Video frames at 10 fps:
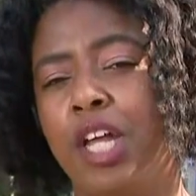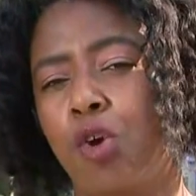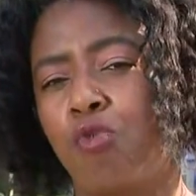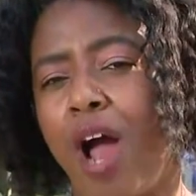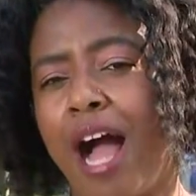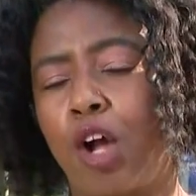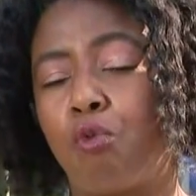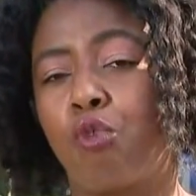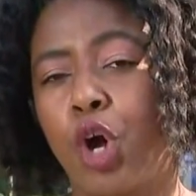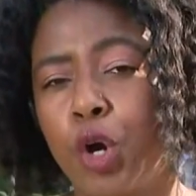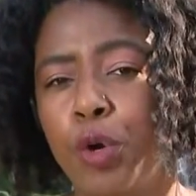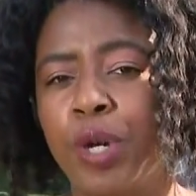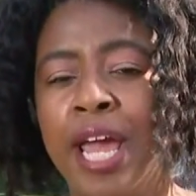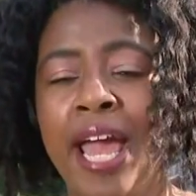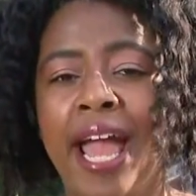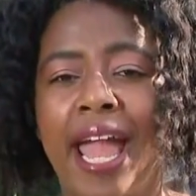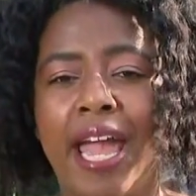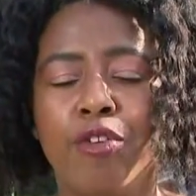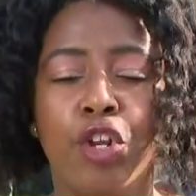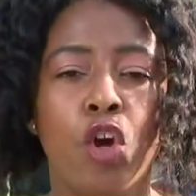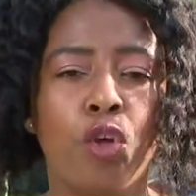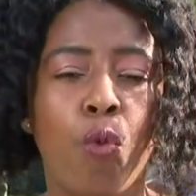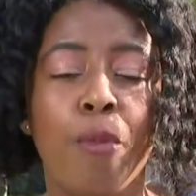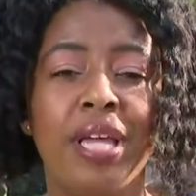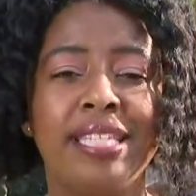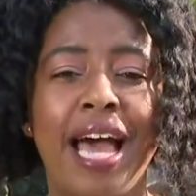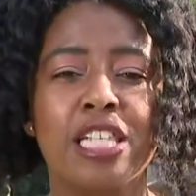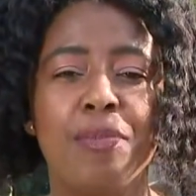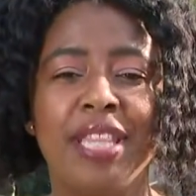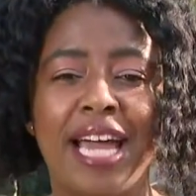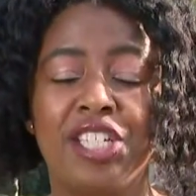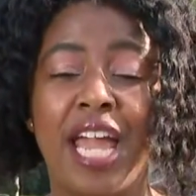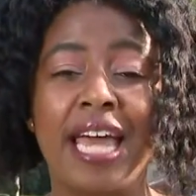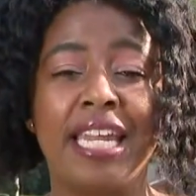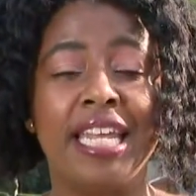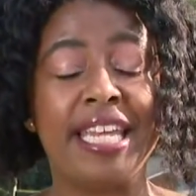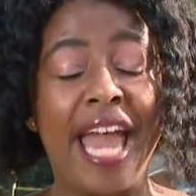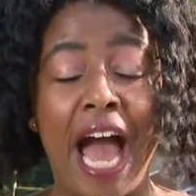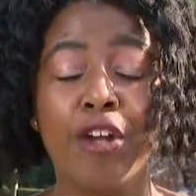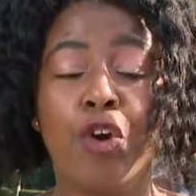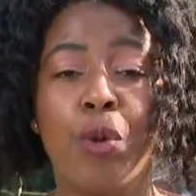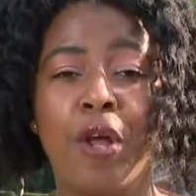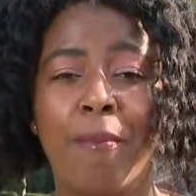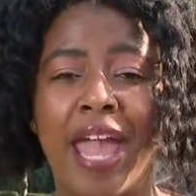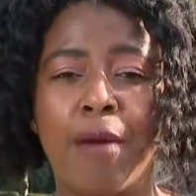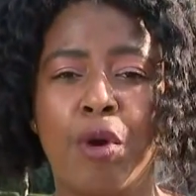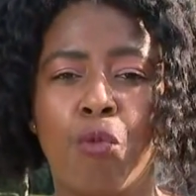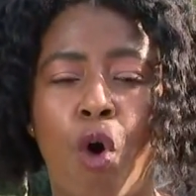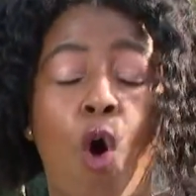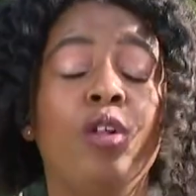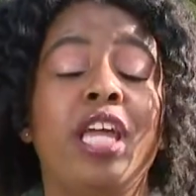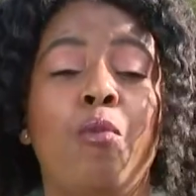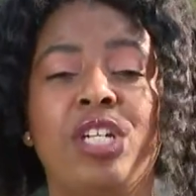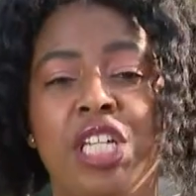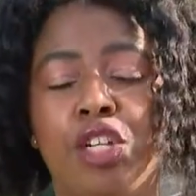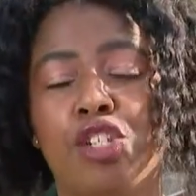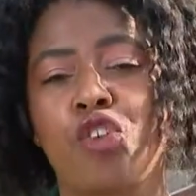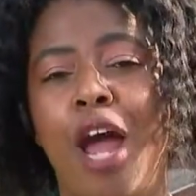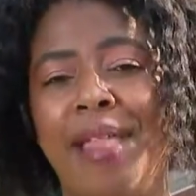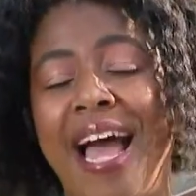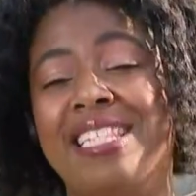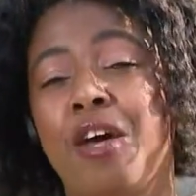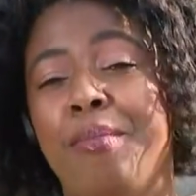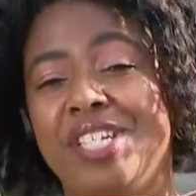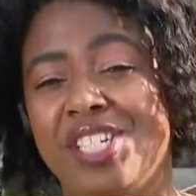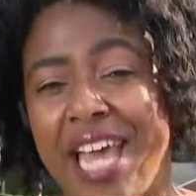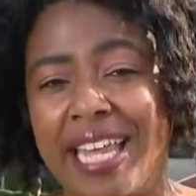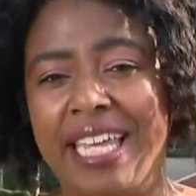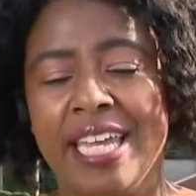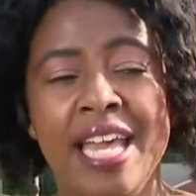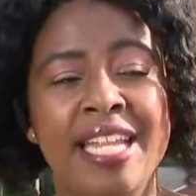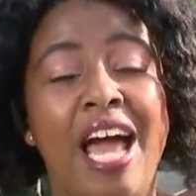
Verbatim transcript: Little Rock Road. And, you know, the woman tells me that she had an encounter with a man with holding what she described as a machete.